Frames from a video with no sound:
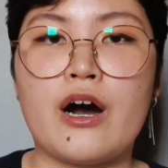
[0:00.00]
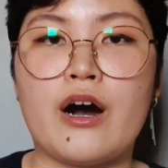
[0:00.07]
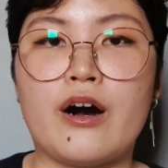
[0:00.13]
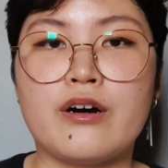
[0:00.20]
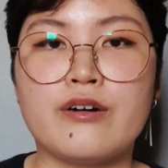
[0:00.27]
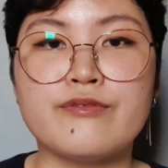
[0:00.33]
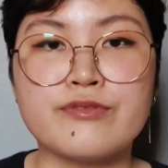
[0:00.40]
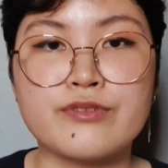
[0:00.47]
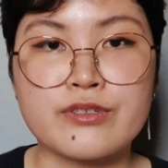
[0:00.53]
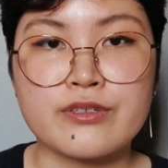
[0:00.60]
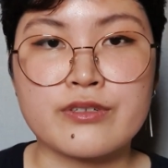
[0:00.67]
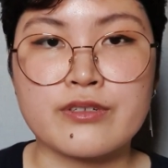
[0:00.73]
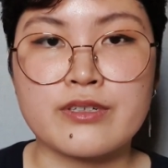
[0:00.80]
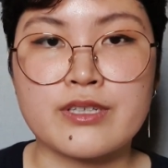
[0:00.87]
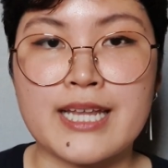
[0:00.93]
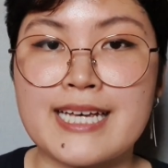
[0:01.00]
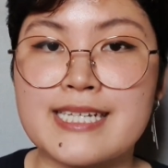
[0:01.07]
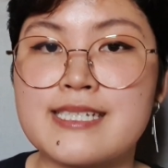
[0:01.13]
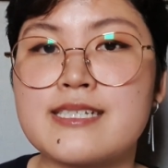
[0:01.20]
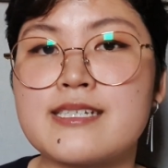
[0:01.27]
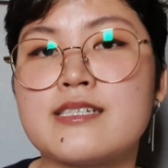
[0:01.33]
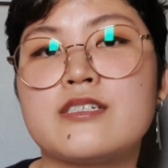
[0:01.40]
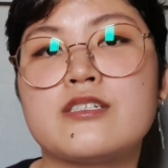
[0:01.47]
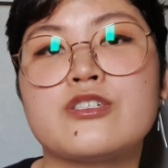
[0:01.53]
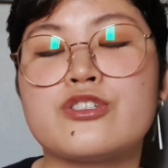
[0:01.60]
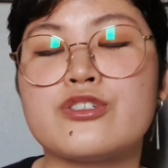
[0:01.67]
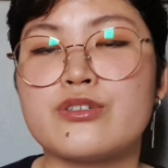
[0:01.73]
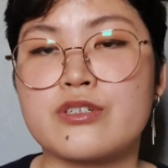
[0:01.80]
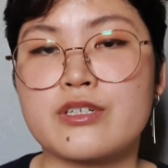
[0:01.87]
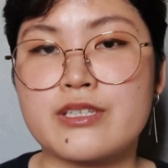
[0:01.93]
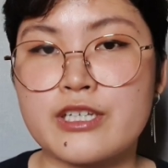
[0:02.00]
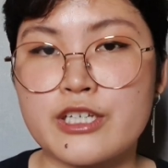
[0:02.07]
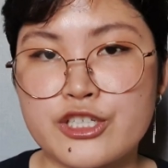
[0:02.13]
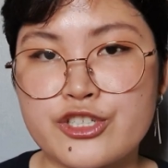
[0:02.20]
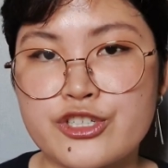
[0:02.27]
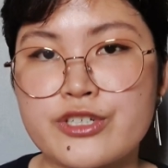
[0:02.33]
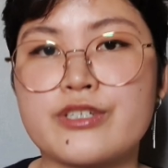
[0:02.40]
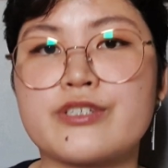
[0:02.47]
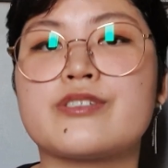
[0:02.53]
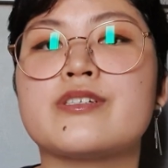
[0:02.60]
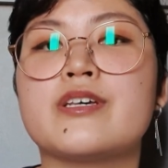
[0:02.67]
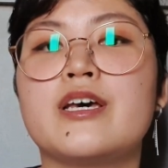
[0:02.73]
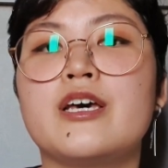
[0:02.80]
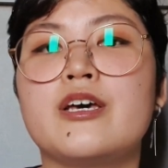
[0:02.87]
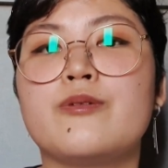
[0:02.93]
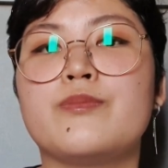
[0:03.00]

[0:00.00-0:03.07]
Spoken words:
of your lessons, your teachers,